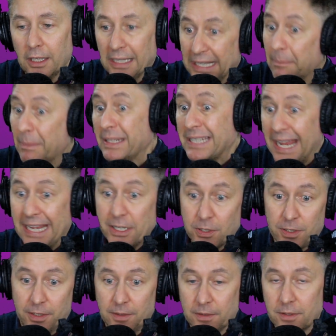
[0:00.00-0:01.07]

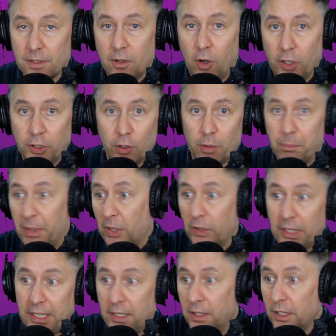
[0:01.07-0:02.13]
limitations on your
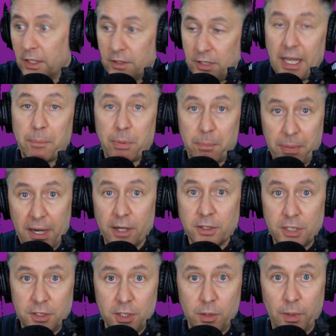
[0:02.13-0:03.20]
ability to get prepared
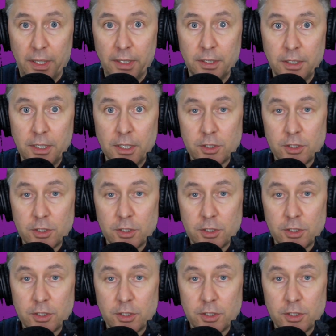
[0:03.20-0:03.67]
to do it.